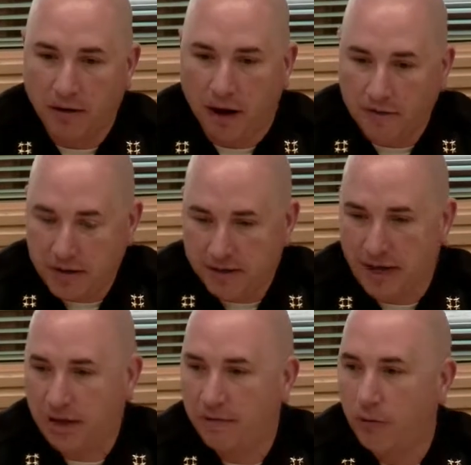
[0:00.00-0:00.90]
of the
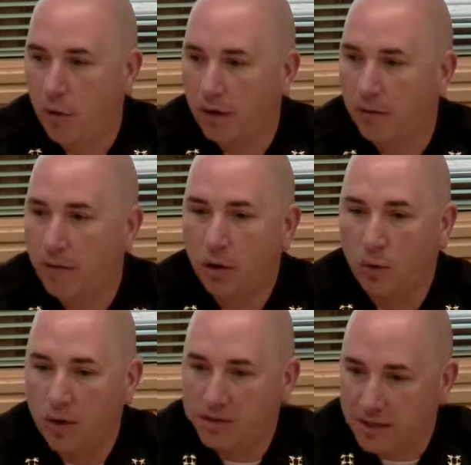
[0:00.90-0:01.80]
executive order,
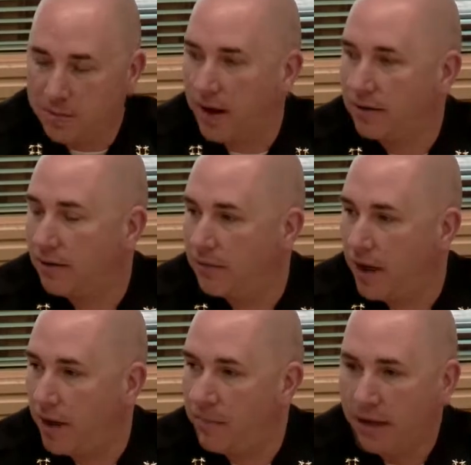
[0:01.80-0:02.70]
what's expected of
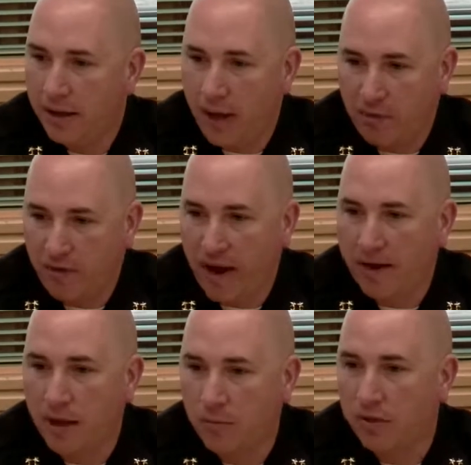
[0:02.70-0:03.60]
them, and provide
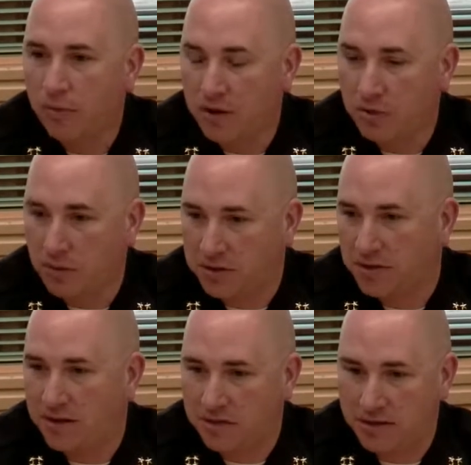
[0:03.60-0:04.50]
them with the resources
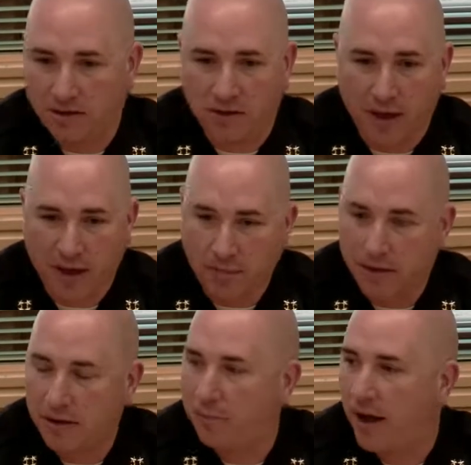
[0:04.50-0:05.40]
necessary so they can be in
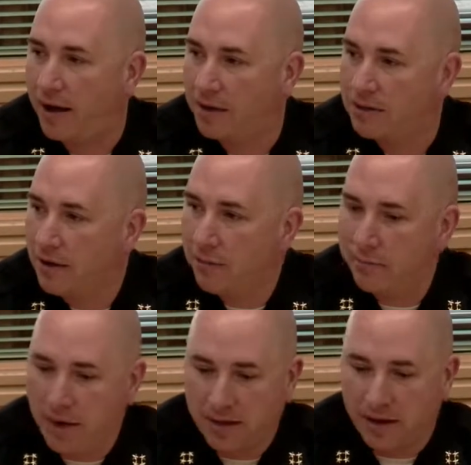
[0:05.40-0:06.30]
compliance,
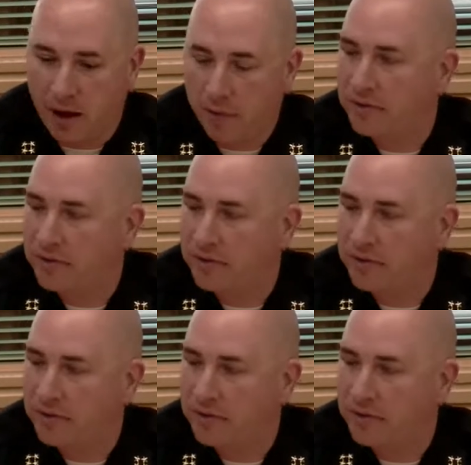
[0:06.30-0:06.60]
maintain health